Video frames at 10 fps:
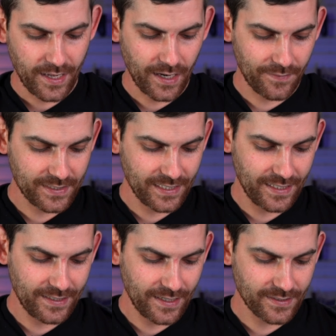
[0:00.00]
and obviously
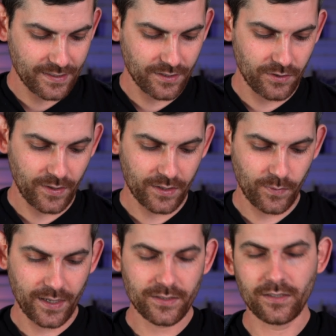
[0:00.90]
index it the correct
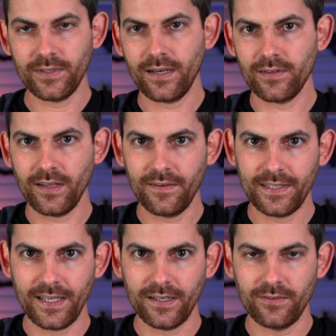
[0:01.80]
way. So if you have a
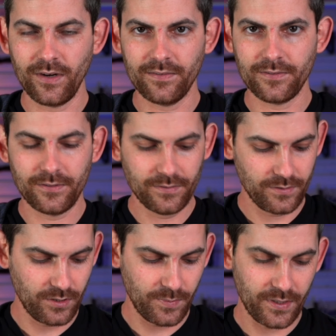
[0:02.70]
left-handed rifle,
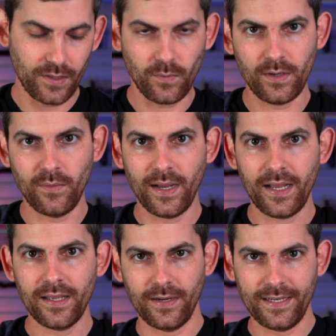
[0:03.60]
you'll put it one
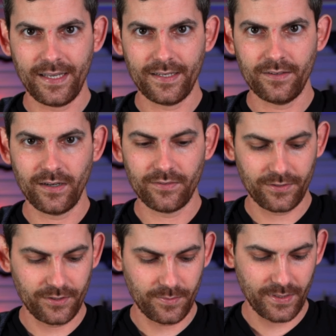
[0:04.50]
way, right-handed rifle, you'll